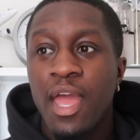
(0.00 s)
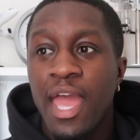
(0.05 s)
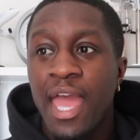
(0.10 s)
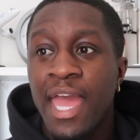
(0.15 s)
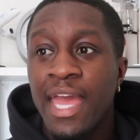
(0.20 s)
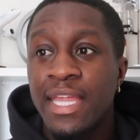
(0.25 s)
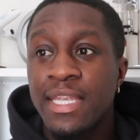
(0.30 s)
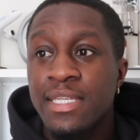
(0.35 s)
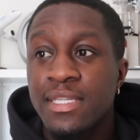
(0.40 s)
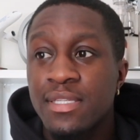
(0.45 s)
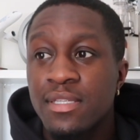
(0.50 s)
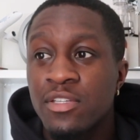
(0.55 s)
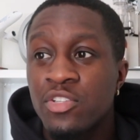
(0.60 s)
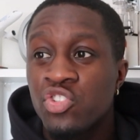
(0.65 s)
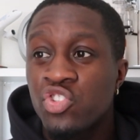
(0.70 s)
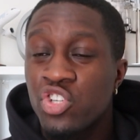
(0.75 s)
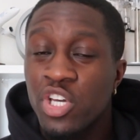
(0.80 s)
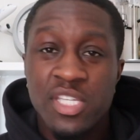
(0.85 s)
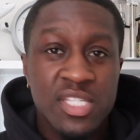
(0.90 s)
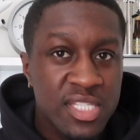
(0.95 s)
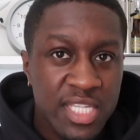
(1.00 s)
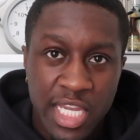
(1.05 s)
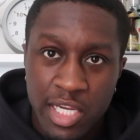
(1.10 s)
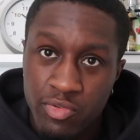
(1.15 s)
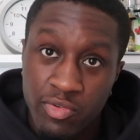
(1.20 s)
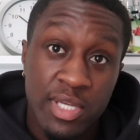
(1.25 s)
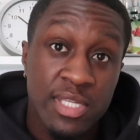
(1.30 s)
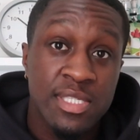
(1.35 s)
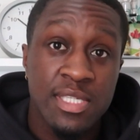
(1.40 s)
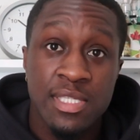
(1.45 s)
And just
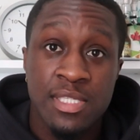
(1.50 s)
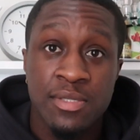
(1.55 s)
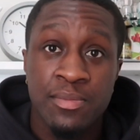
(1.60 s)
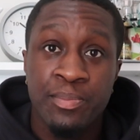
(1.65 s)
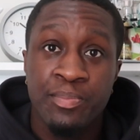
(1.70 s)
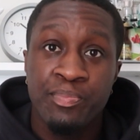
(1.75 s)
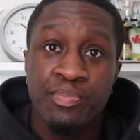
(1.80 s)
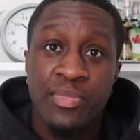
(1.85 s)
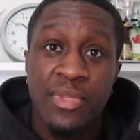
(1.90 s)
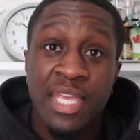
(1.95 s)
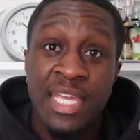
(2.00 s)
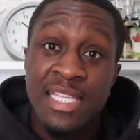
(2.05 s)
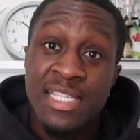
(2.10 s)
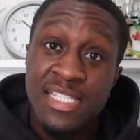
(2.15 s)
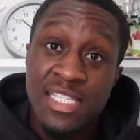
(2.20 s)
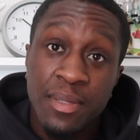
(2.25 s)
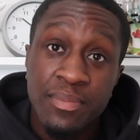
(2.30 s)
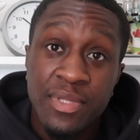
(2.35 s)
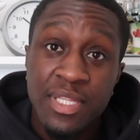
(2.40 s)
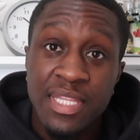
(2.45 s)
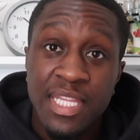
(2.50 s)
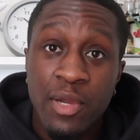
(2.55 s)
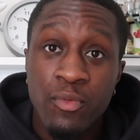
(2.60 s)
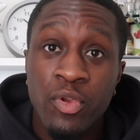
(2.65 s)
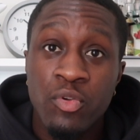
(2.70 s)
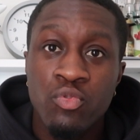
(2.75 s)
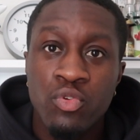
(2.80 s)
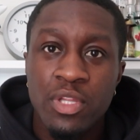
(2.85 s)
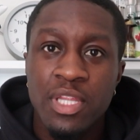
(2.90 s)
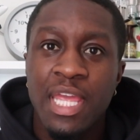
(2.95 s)
like racism, it's something that
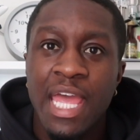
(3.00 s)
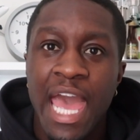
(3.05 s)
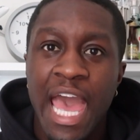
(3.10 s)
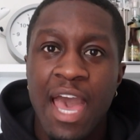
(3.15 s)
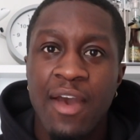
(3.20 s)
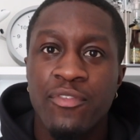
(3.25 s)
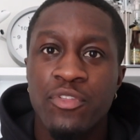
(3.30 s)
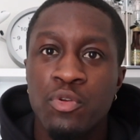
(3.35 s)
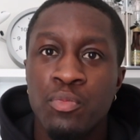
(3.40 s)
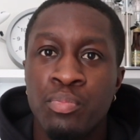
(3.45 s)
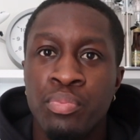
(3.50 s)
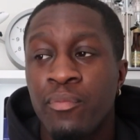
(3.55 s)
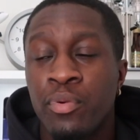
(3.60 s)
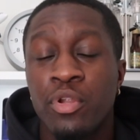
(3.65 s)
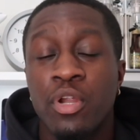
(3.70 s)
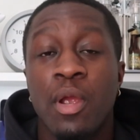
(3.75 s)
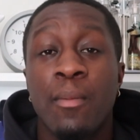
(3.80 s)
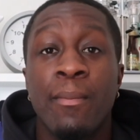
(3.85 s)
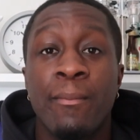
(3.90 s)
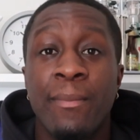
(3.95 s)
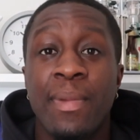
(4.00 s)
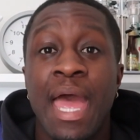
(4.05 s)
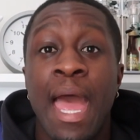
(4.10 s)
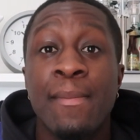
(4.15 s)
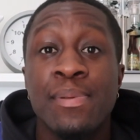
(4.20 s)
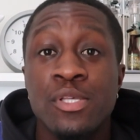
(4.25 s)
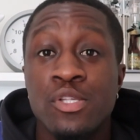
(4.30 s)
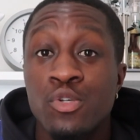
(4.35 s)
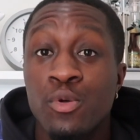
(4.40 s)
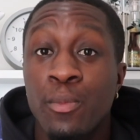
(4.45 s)
we really have to put our
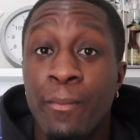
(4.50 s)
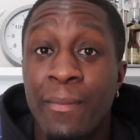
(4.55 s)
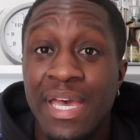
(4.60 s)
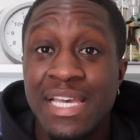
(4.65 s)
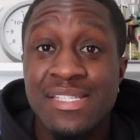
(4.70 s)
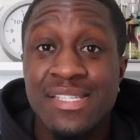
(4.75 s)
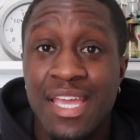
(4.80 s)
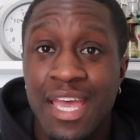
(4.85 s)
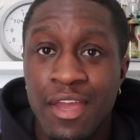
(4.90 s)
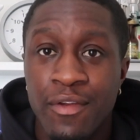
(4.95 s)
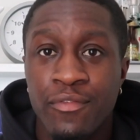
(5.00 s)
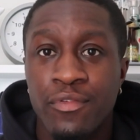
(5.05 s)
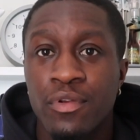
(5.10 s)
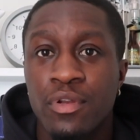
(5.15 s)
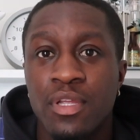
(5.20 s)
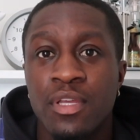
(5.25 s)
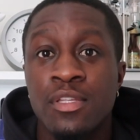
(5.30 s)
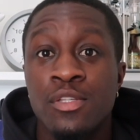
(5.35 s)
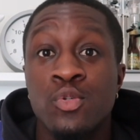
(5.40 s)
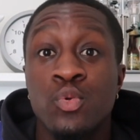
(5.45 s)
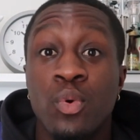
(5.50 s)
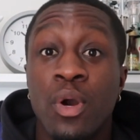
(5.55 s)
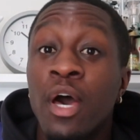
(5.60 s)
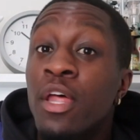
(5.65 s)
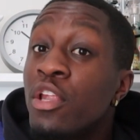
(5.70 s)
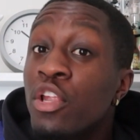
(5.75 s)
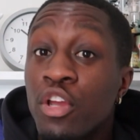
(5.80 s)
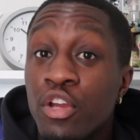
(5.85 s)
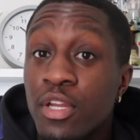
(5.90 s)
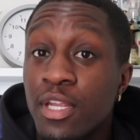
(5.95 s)
absolute best effort into
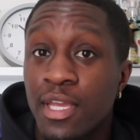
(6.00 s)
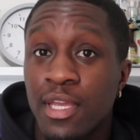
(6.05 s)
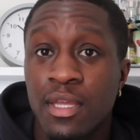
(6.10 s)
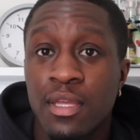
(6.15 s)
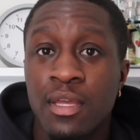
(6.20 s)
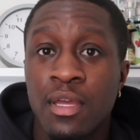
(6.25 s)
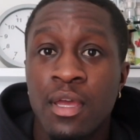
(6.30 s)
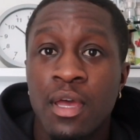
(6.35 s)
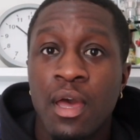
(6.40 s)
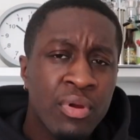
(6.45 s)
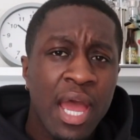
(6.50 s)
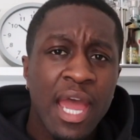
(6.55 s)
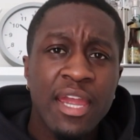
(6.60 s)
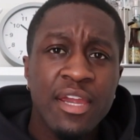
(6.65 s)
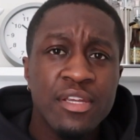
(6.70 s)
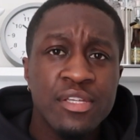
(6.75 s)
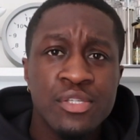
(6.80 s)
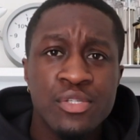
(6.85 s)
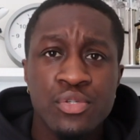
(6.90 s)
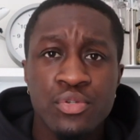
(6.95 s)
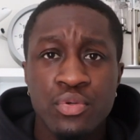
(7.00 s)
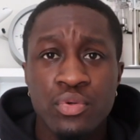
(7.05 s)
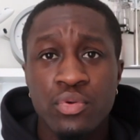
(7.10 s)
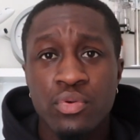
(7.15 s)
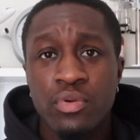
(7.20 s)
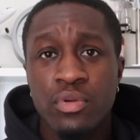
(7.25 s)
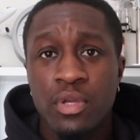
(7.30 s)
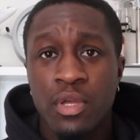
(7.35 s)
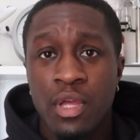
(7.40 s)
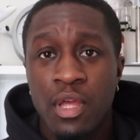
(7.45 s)
unlearning. Prior
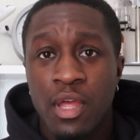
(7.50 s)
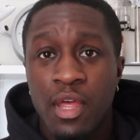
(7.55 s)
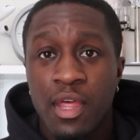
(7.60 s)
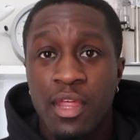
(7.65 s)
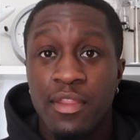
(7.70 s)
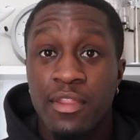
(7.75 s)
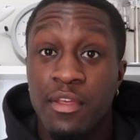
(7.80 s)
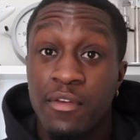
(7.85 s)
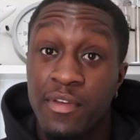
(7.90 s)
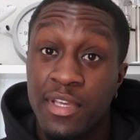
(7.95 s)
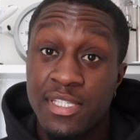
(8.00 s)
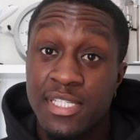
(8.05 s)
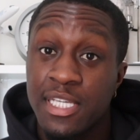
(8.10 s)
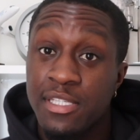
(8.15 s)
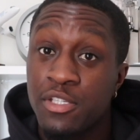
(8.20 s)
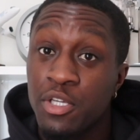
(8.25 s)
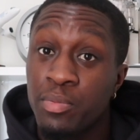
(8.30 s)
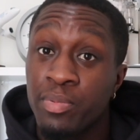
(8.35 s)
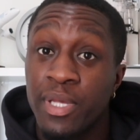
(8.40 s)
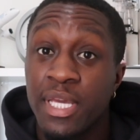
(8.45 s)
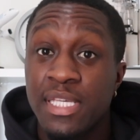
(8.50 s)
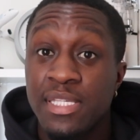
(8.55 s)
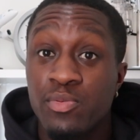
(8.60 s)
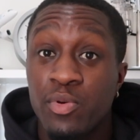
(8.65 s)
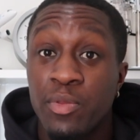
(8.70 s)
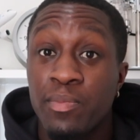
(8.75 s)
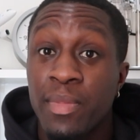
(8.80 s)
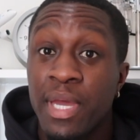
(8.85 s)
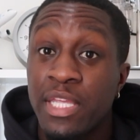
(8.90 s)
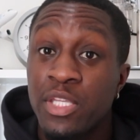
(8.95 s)
to the events that took place
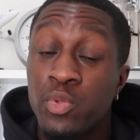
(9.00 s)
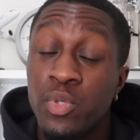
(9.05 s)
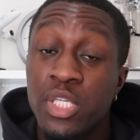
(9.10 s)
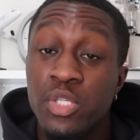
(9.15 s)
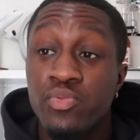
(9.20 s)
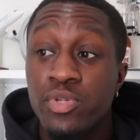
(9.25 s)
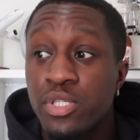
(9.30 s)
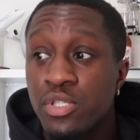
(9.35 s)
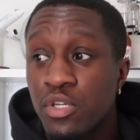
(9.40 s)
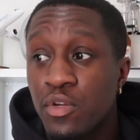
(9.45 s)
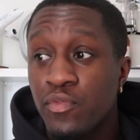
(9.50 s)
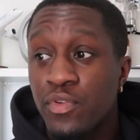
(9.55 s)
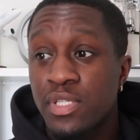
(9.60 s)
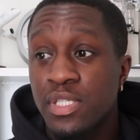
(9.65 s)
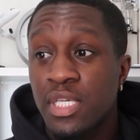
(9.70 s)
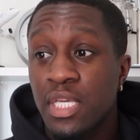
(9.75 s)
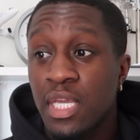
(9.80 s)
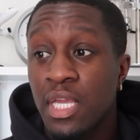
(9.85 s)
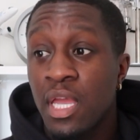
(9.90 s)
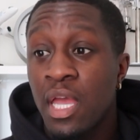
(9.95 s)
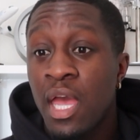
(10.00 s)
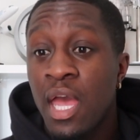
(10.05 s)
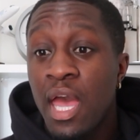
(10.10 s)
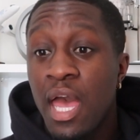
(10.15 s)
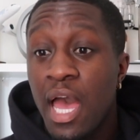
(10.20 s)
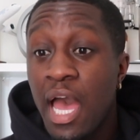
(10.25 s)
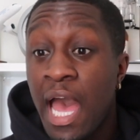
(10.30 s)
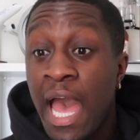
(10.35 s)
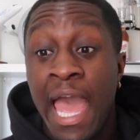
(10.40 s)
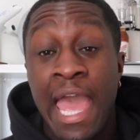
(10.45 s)
with my tweets resurfacing,
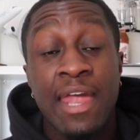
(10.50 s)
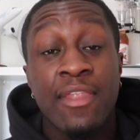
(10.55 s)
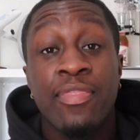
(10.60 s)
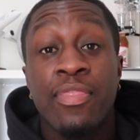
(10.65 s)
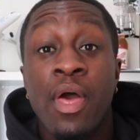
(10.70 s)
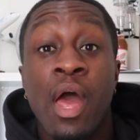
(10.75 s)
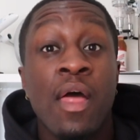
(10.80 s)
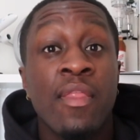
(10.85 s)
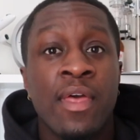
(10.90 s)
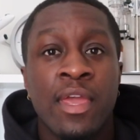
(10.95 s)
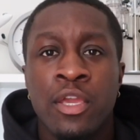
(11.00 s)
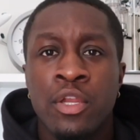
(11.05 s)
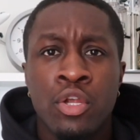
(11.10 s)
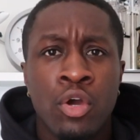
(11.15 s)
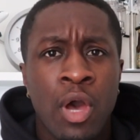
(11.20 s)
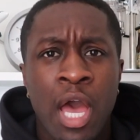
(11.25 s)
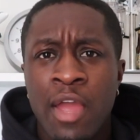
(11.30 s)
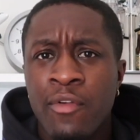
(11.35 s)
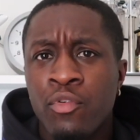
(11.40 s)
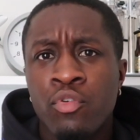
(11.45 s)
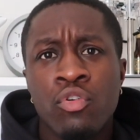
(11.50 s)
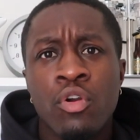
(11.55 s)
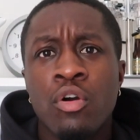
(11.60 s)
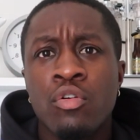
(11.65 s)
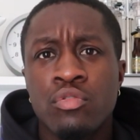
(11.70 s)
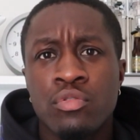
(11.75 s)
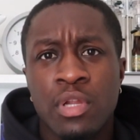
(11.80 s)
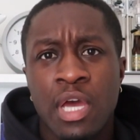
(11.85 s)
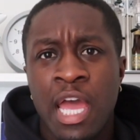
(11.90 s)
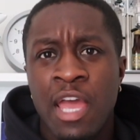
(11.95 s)
I had thought that, I've
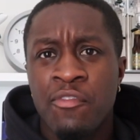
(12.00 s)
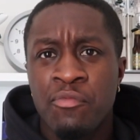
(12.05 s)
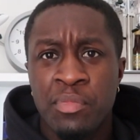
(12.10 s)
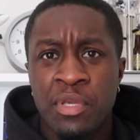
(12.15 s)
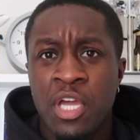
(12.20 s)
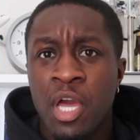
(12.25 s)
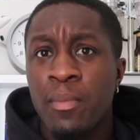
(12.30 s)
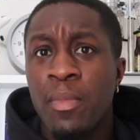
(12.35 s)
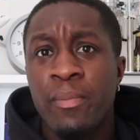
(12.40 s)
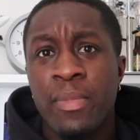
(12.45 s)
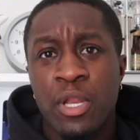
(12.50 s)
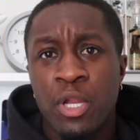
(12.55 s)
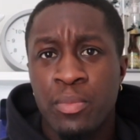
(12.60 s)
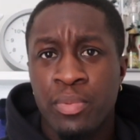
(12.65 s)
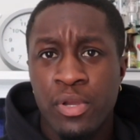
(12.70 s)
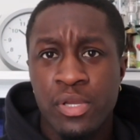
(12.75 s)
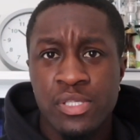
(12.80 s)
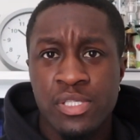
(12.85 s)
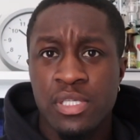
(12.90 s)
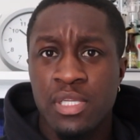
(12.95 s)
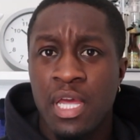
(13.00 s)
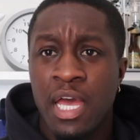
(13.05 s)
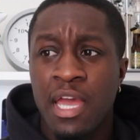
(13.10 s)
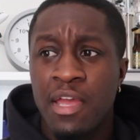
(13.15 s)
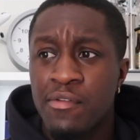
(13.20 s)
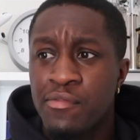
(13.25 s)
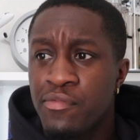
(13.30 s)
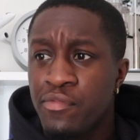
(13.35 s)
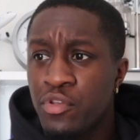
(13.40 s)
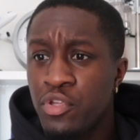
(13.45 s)
grown, I've become a better person.
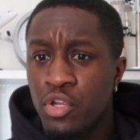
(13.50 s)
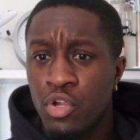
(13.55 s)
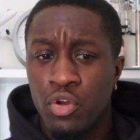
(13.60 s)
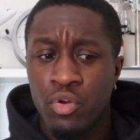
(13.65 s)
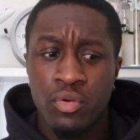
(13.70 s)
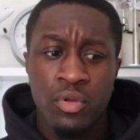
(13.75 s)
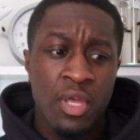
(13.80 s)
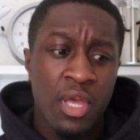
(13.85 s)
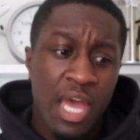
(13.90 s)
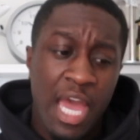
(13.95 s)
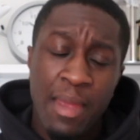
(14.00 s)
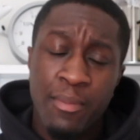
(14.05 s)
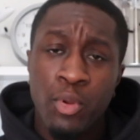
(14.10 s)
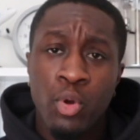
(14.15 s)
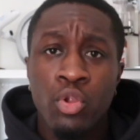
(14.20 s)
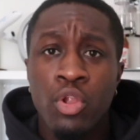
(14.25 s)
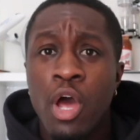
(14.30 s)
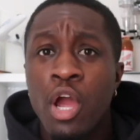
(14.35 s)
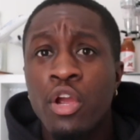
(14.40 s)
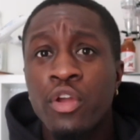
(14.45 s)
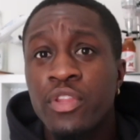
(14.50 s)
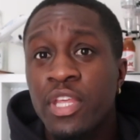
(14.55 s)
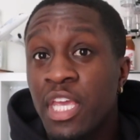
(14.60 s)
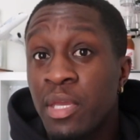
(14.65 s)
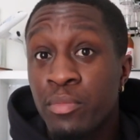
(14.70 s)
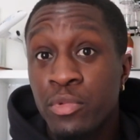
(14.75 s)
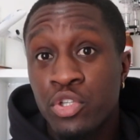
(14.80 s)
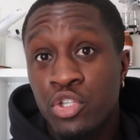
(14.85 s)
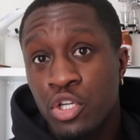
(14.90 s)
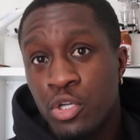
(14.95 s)
I'm no longer the
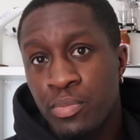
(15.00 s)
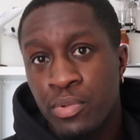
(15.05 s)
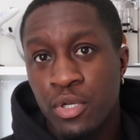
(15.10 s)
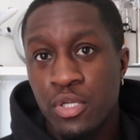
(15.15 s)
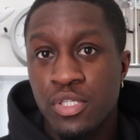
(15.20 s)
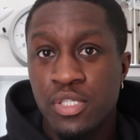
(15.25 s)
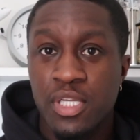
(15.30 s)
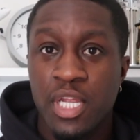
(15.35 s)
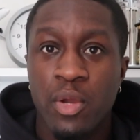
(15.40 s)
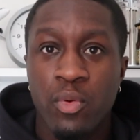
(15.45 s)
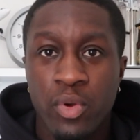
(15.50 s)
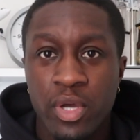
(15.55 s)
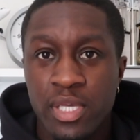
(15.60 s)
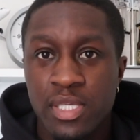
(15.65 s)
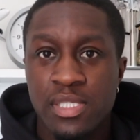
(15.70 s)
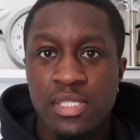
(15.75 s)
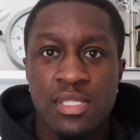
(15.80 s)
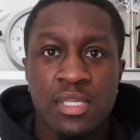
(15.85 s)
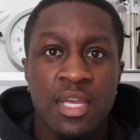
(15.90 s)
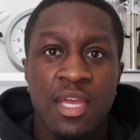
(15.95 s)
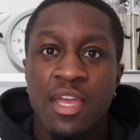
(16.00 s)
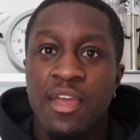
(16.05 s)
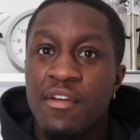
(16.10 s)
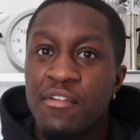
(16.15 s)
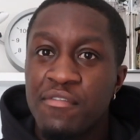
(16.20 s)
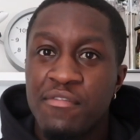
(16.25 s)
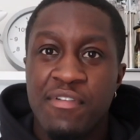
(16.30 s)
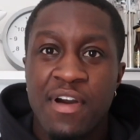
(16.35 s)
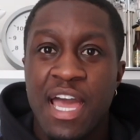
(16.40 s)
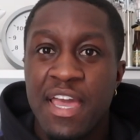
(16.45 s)
immature person I was
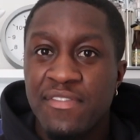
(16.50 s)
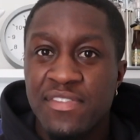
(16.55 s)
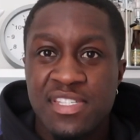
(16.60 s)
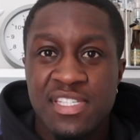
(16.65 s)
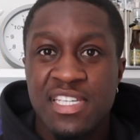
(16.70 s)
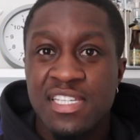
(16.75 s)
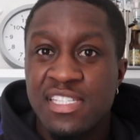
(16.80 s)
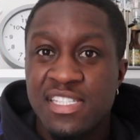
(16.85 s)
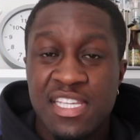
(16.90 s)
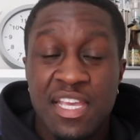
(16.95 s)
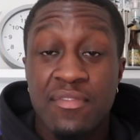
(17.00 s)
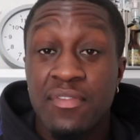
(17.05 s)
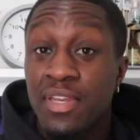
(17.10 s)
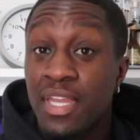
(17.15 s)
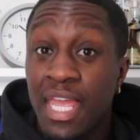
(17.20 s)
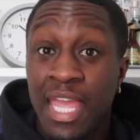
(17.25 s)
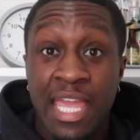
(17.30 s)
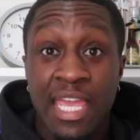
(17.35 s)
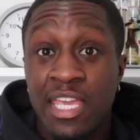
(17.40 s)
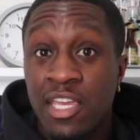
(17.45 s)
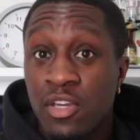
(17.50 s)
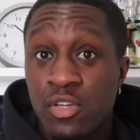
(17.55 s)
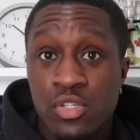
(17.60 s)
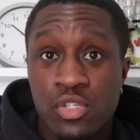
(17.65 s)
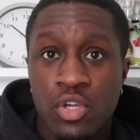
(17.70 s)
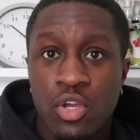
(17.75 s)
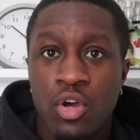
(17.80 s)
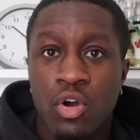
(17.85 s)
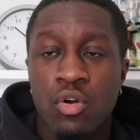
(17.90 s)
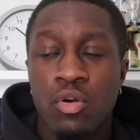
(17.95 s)
5, 6, 7, 8
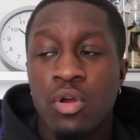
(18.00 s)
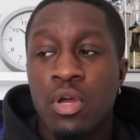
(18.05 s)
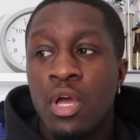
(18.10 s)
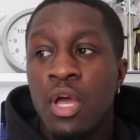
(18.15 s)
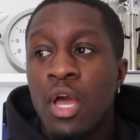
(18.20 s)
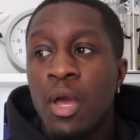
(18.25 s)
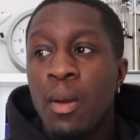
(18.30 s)
years ago.